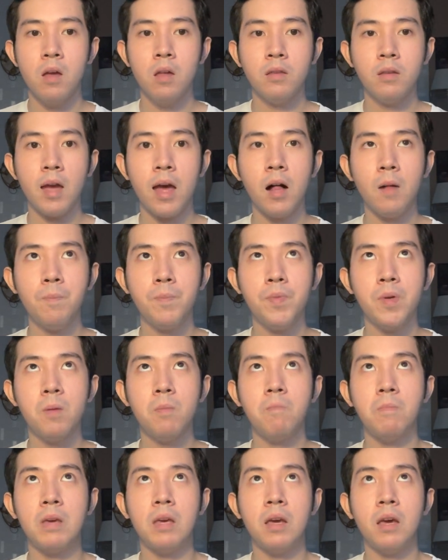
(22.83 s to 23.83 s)
to help
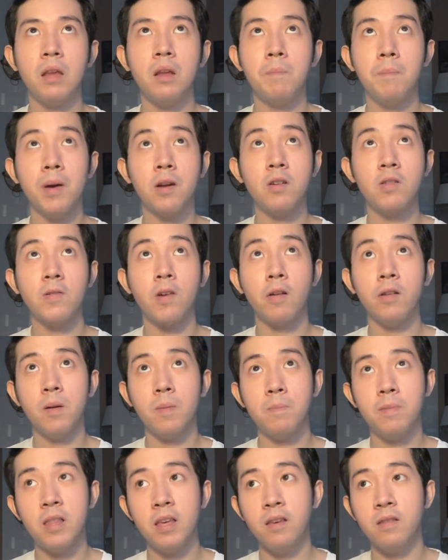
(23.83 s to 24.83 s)
them be in a better
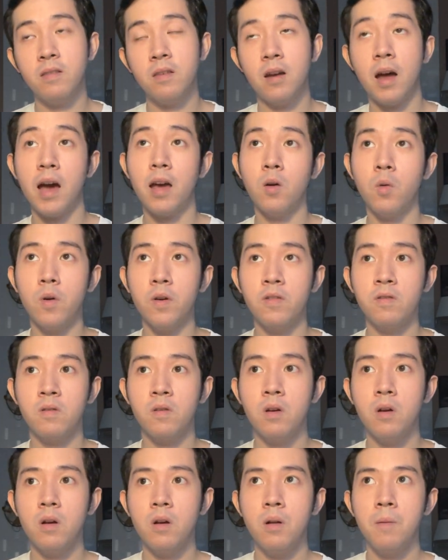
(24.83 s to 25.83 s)
starting place than I was
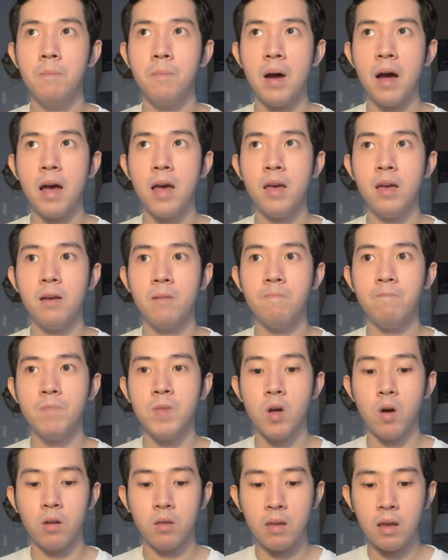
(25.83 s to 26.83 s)
by
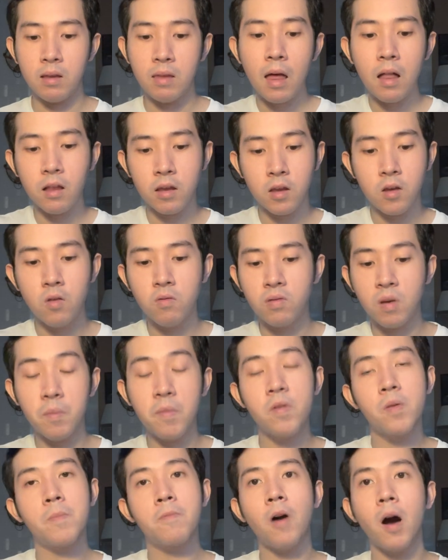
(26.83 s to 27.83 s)
telling you some
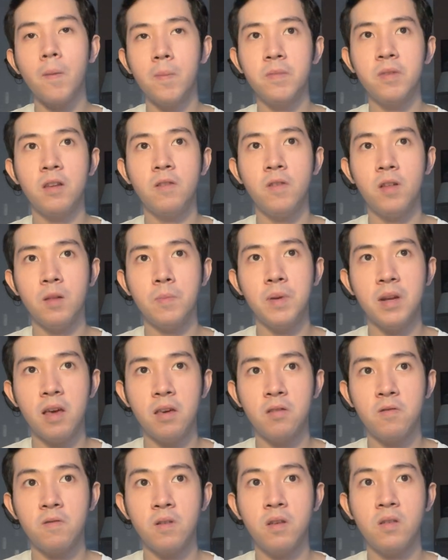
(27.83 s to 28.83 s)
of the problems in Philippine
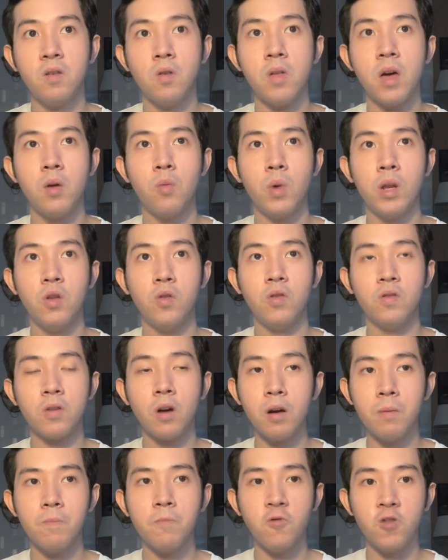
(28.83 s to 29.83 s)
history, so that when you
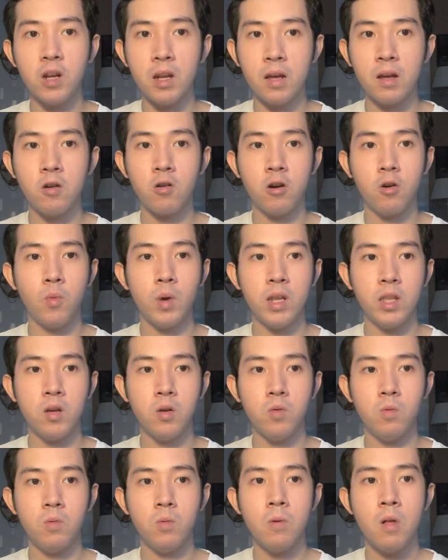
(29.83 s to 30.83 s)
start reading or when
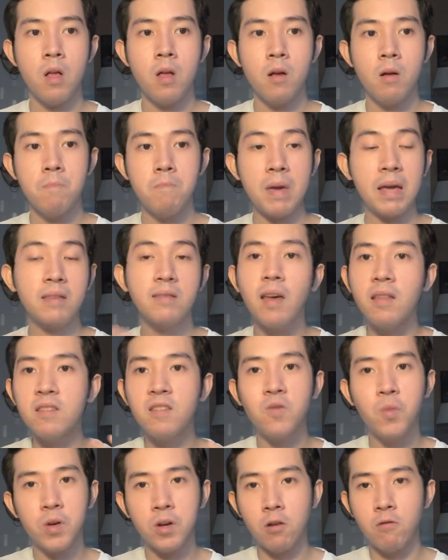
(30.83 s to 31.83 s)
you make sense
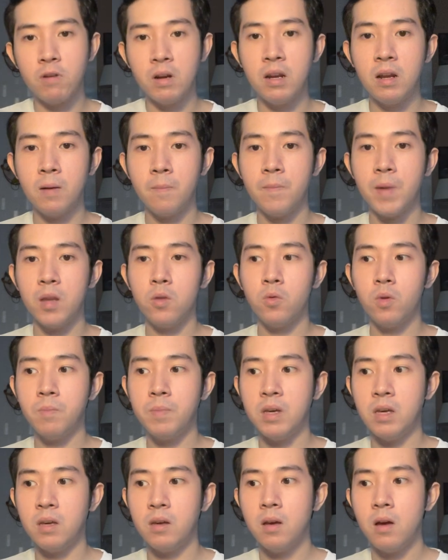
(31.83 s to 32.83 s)
of what you're reading, it will
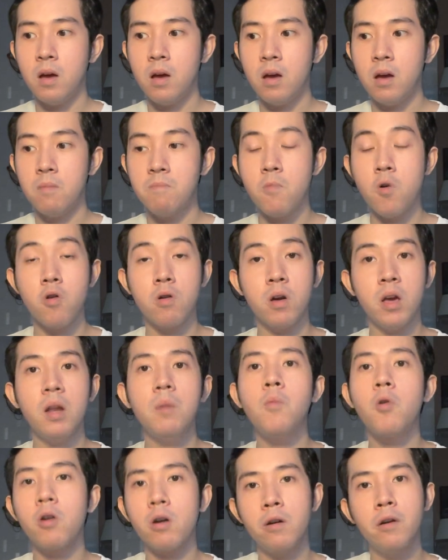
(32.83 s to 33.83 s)
be more
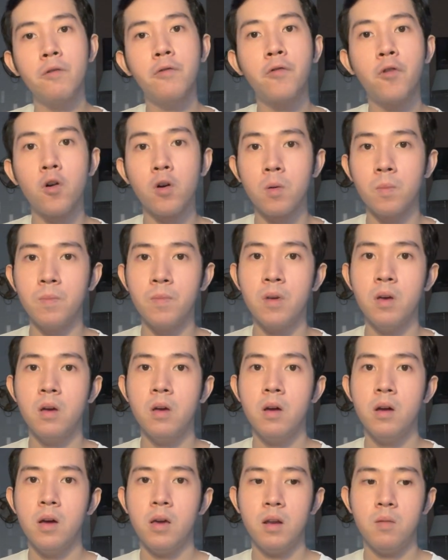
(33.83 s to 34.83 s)
informed,
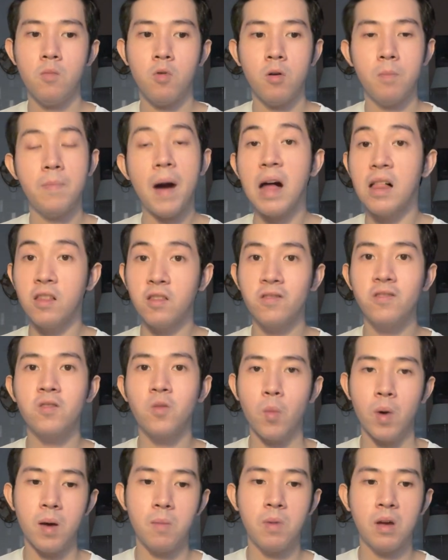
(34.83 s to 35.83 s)
in a more balanced
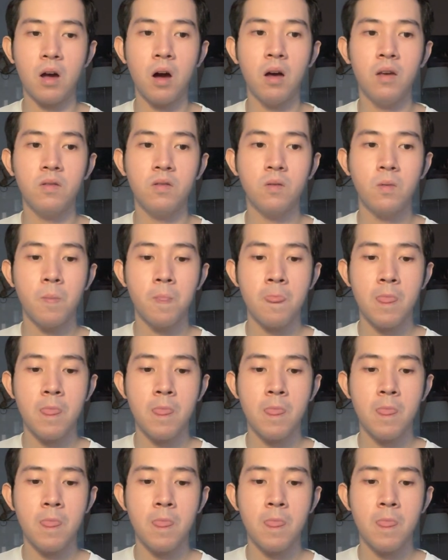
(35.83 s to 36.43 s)
way. Because